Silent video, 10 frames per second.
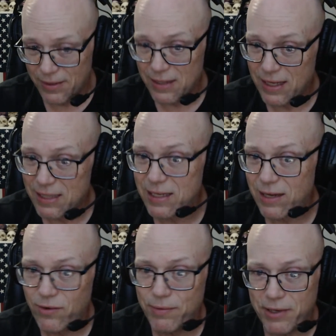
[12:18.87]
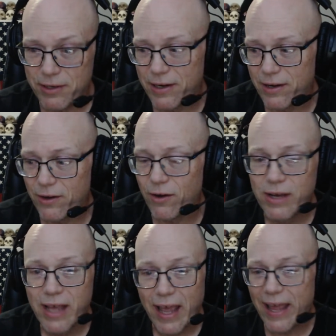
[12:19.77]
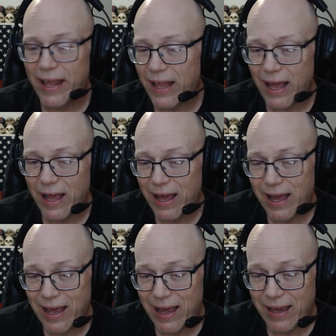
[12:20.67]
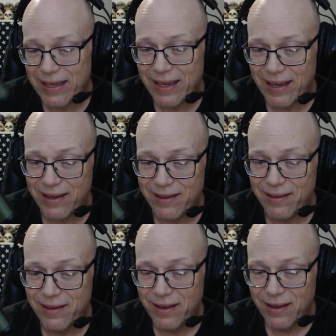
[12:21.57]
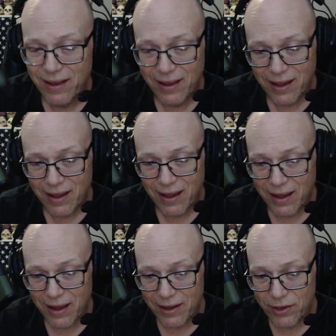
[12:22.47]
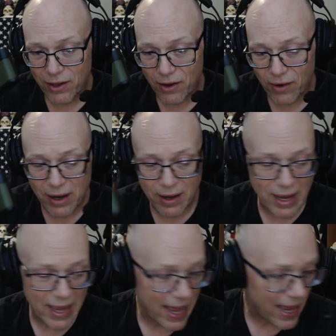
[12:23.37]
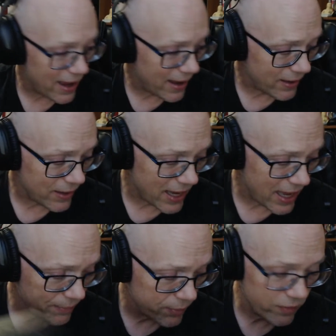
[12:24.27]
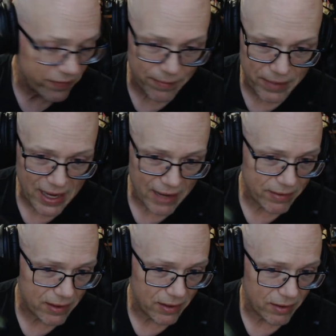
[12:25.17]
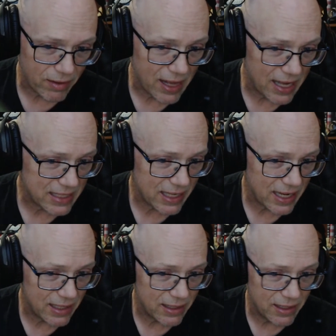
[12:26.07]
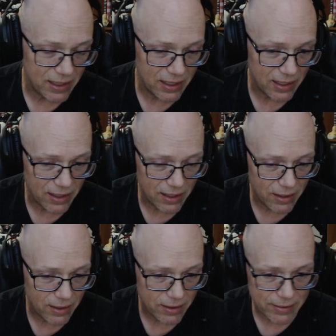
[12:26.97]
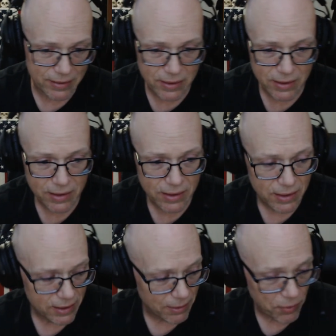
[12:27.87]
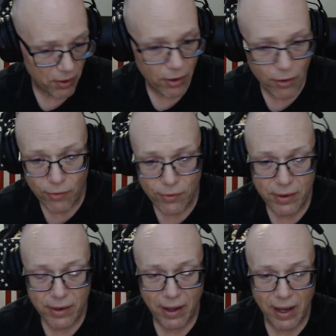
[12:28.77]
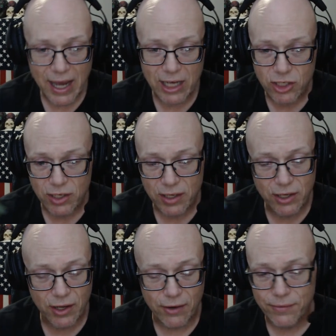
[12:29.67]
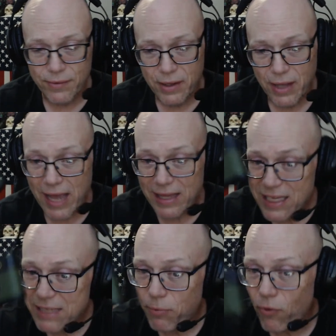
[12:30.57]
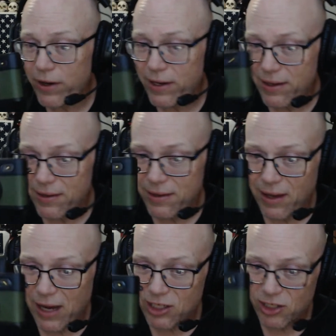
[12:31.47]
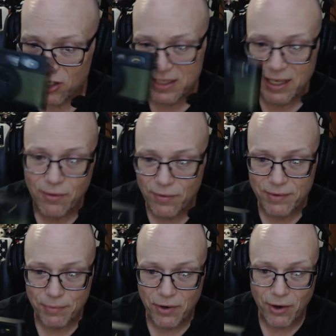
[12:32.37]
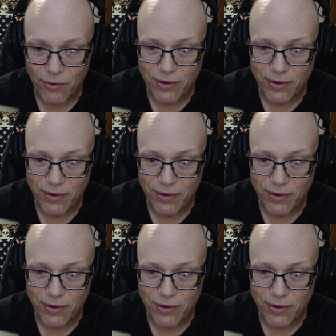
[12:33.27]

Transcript: That's not going to be good at all. And again, I have both of them. I have the classic and the Pro. I should, at this point, I should just stuck with the Pro.